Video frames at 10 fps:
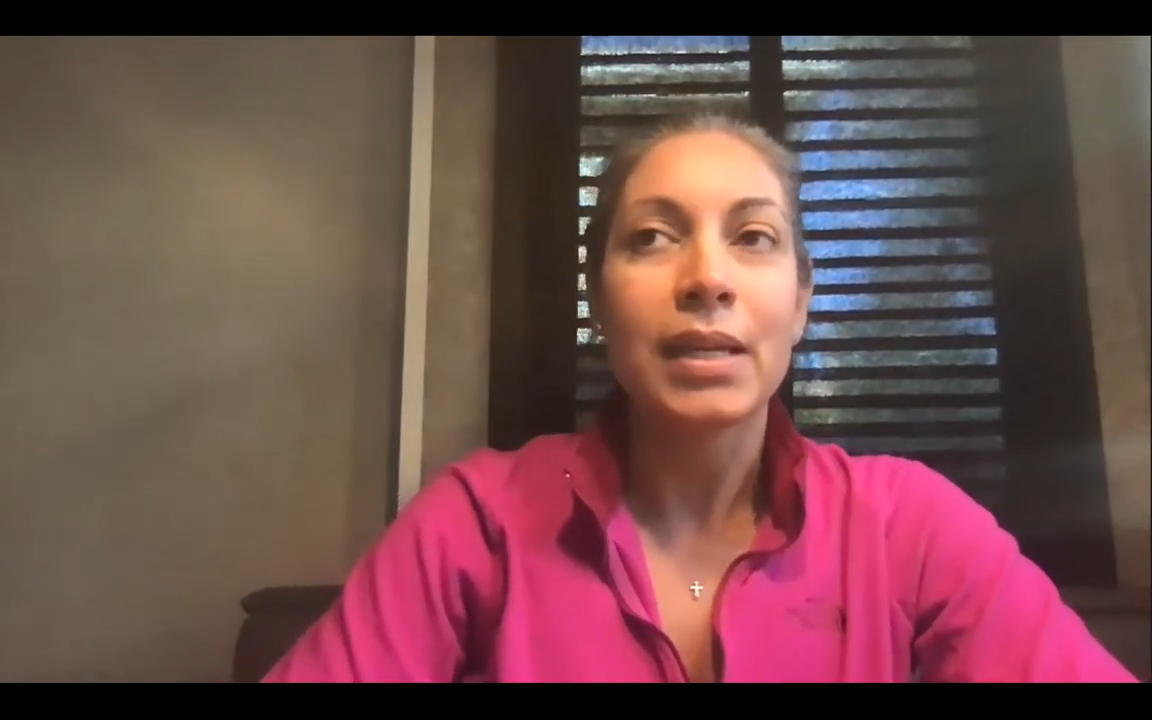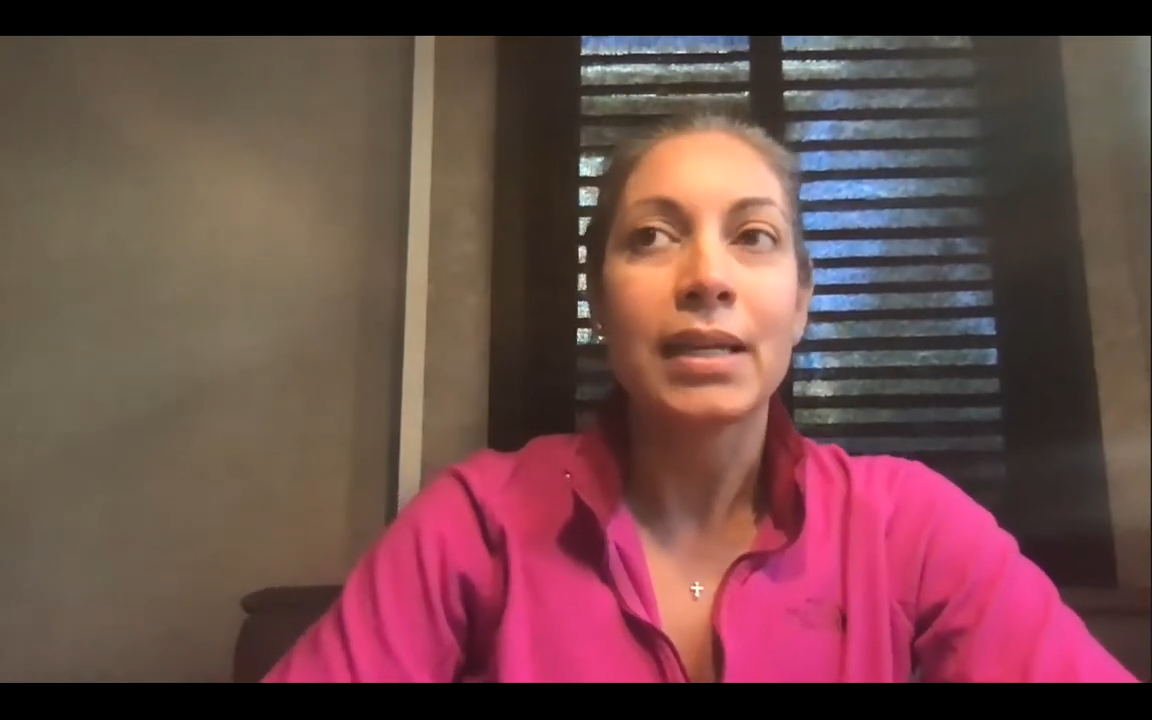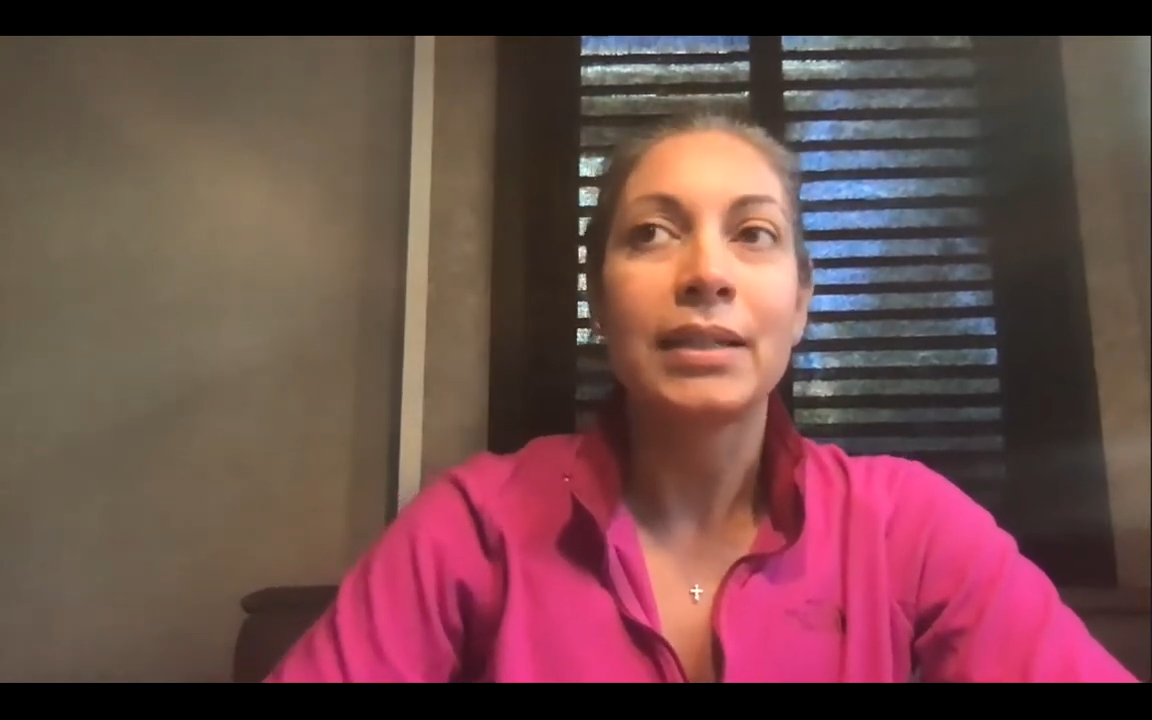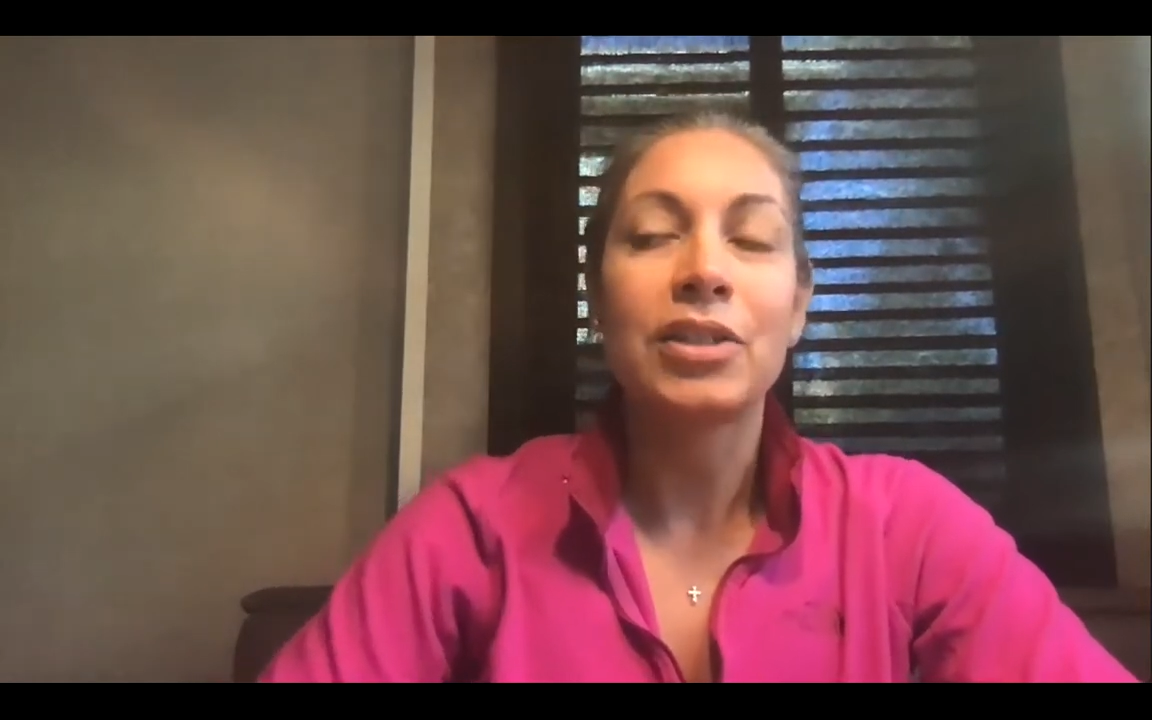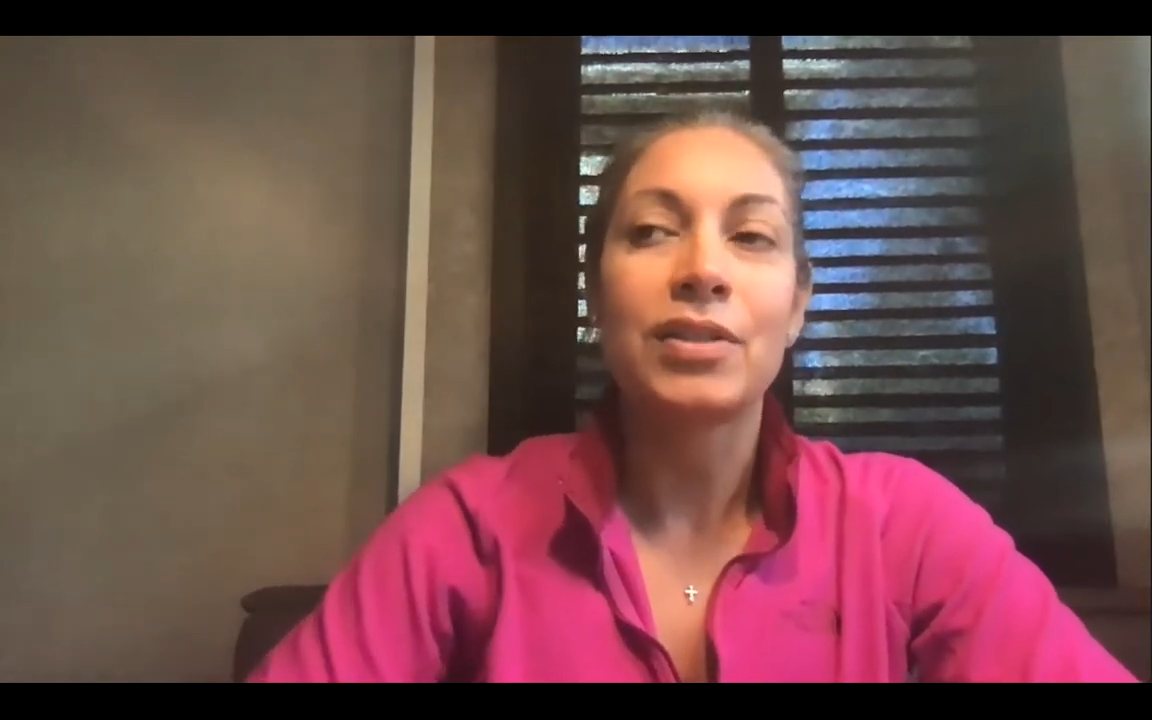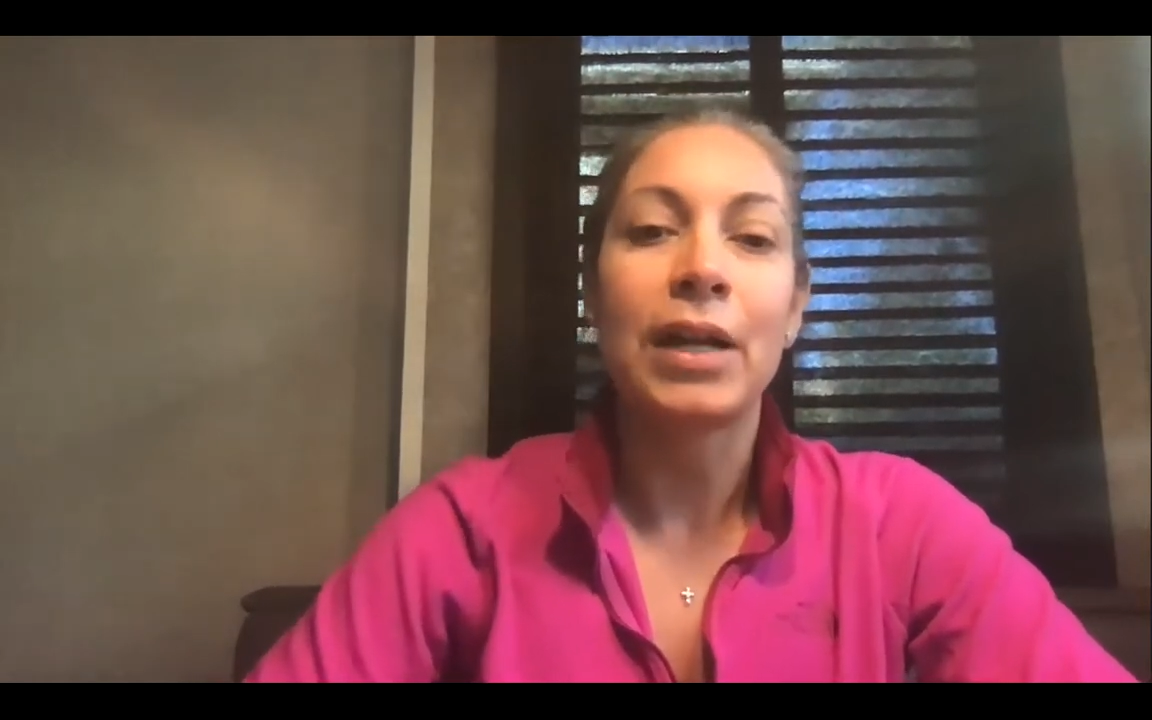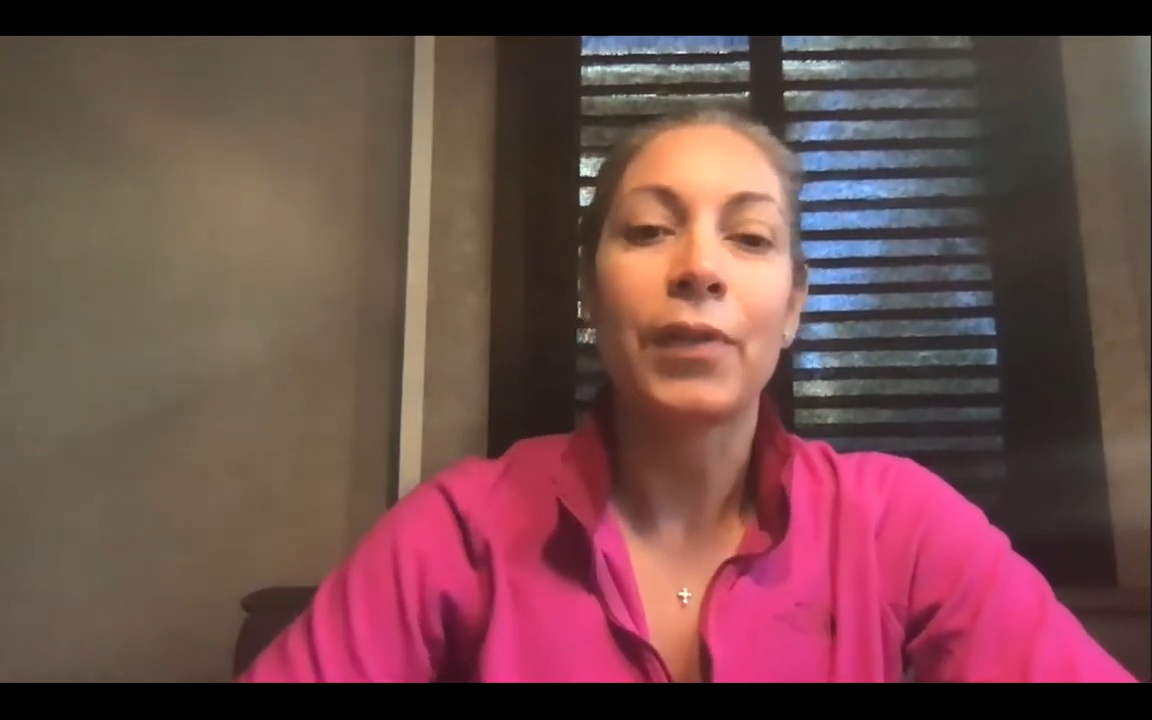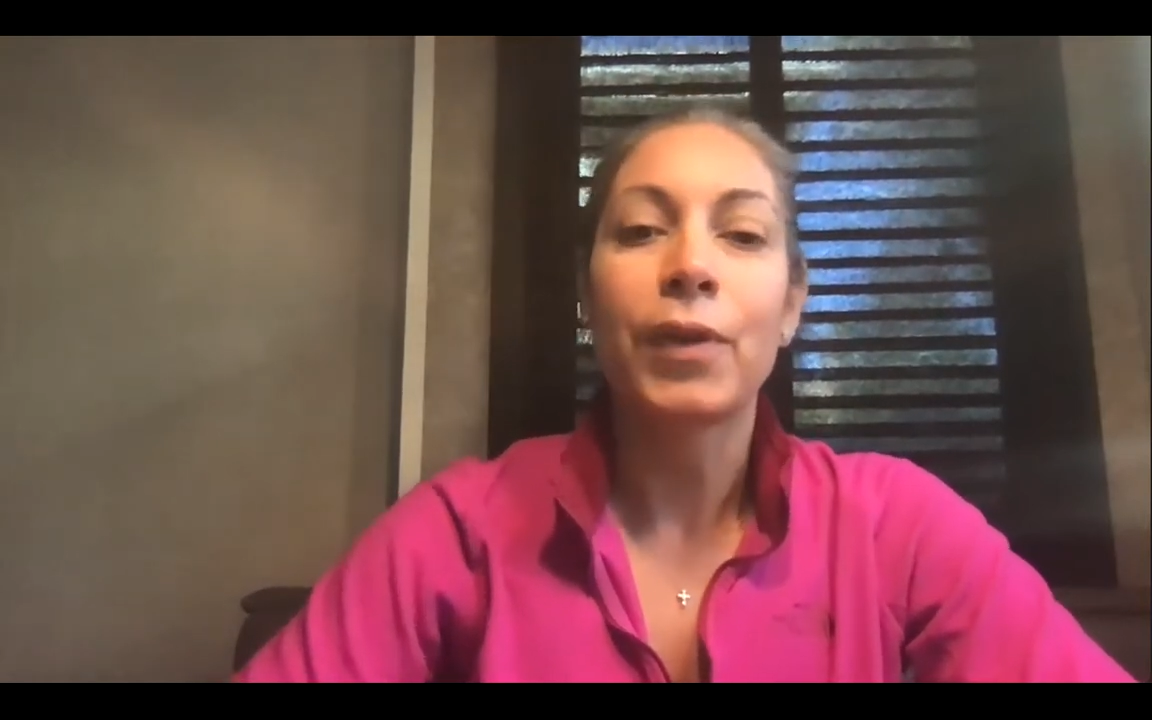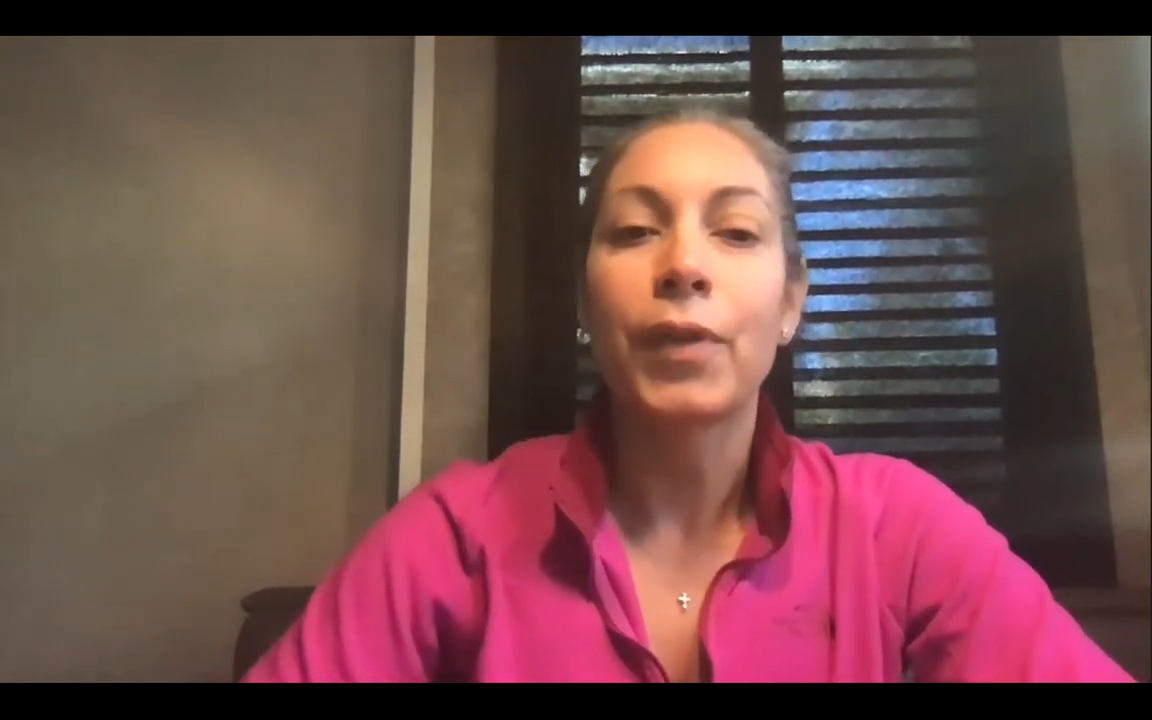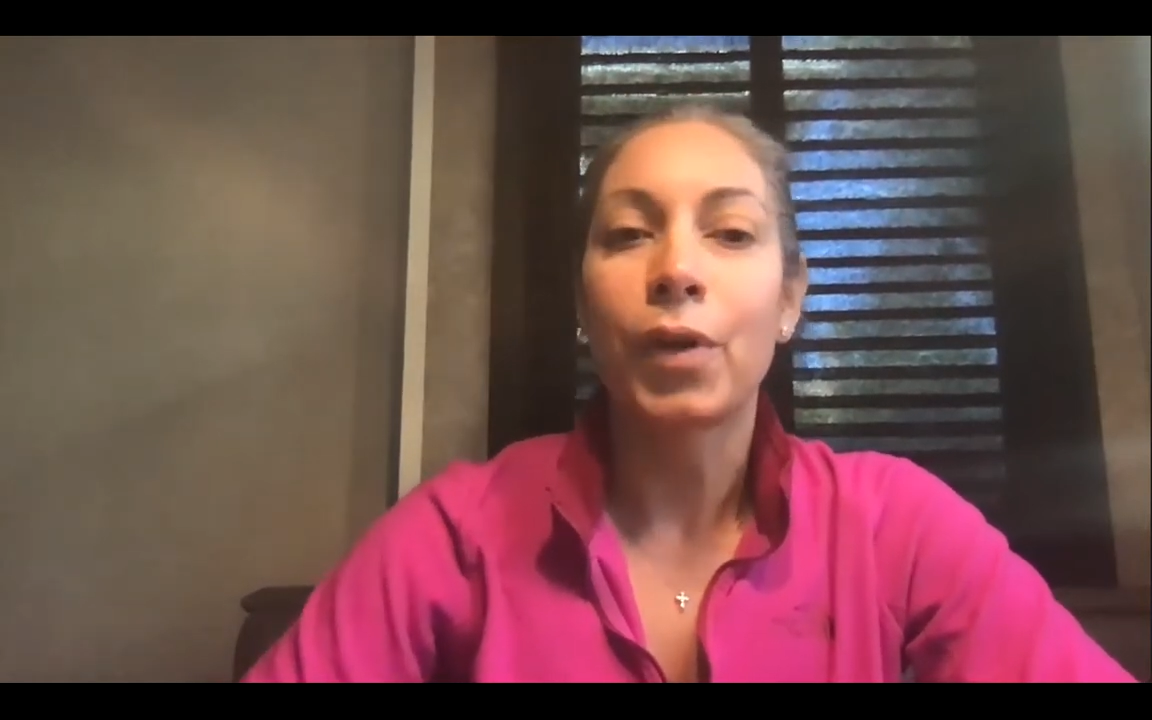conditions out there that